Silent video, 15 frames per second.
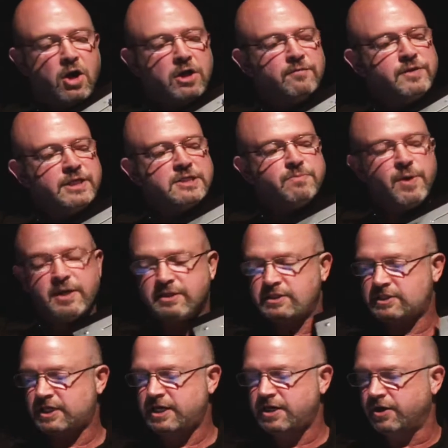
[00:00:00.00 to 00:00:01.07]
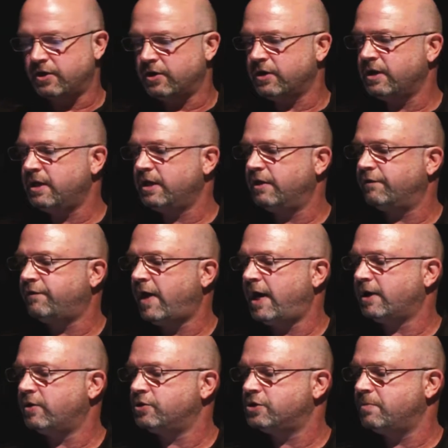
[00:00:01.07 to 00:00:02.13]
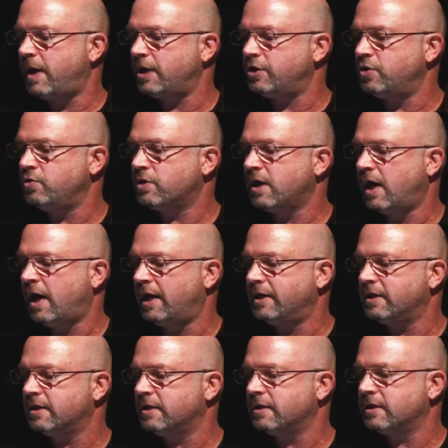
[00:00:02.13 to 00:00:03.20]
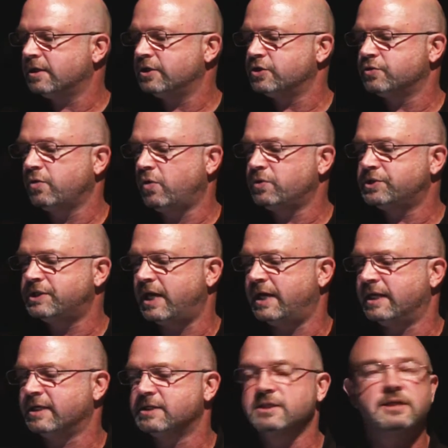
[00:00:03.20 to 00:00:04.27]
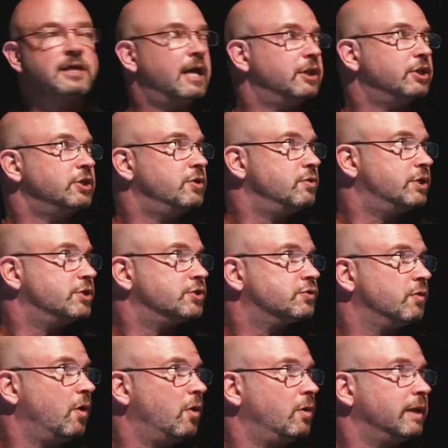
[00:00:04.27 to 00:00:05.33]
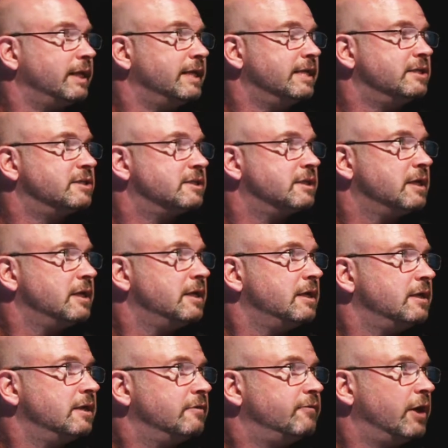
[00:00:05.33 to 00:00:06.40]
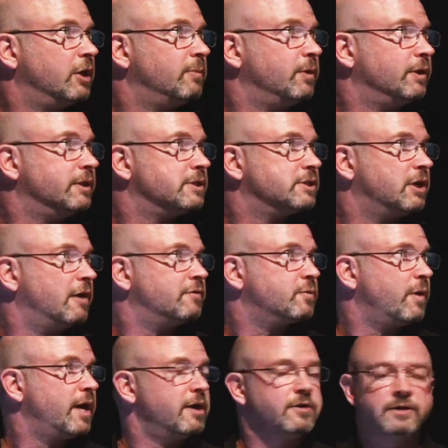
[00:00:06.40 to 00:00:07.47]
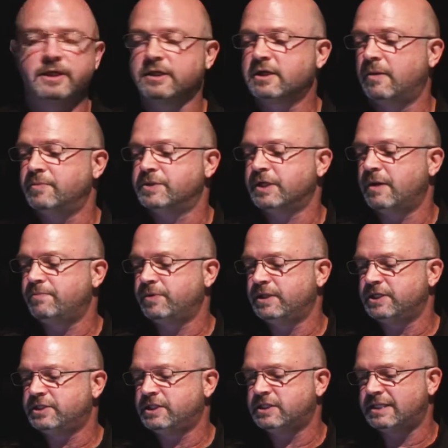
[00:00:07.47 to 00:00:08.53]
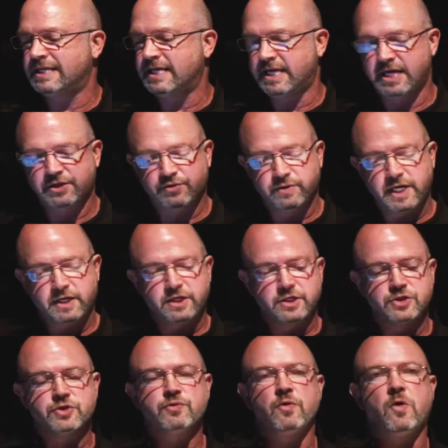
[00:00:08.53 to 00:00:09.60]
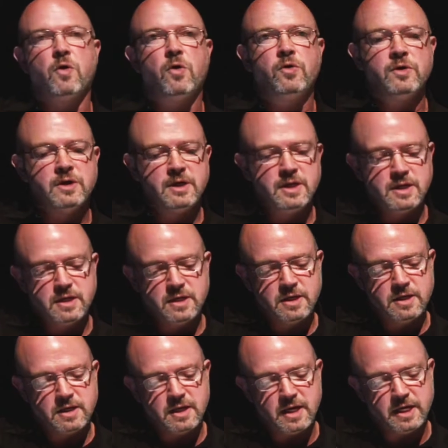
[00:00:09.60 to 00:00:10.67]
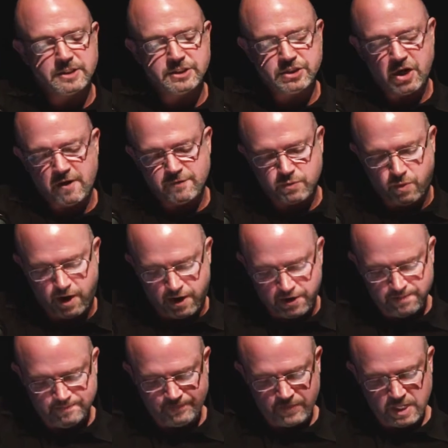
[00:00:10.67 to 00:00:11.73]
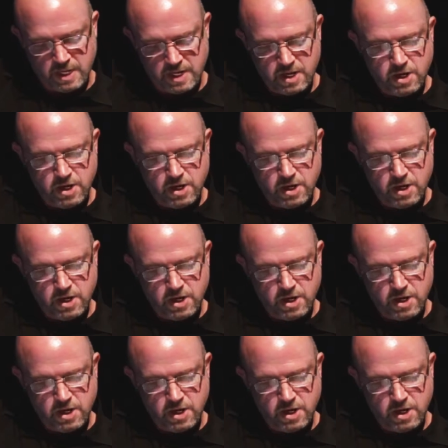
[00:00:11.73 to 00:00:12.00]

All of these buttons here, if I go to my Yukon control settings, and the U control is available in the software, it comes up. This is the Ethernet control software,